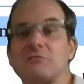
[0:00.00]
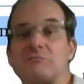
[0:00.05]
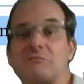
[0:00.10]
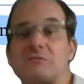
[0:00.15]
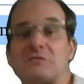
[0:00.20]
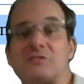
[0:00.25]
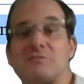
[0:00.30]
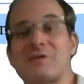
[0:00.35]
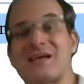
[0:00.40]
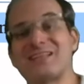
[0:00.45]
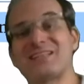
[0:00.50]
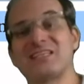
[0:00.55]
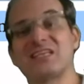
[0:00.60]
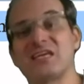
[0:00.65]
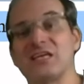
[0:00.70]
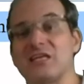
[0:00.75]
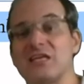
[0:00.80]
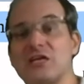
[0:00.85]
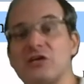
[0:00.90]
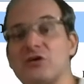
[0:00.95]

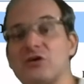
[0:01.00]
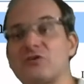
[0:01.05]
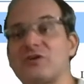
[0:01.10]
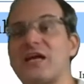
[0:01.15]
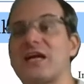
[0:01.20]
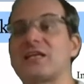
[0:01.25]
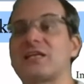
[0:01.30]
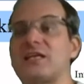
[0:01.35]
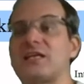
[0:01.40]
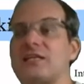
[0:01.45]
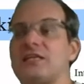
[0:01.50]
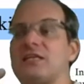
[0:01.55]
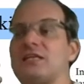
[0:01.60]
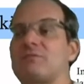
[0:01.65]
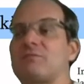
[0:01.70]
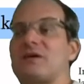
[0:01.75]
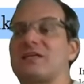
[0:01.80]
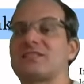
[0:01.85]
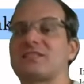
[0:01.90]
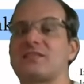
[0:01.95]
semantically correct, and it
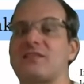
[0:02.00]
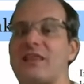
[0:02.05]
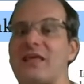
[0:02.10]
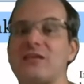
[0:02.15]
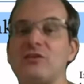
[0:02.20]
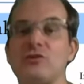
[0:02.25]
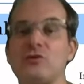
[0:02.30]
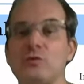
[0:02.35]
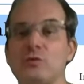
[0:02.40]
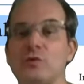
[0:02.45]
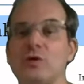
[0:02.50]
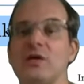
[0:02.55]
must then do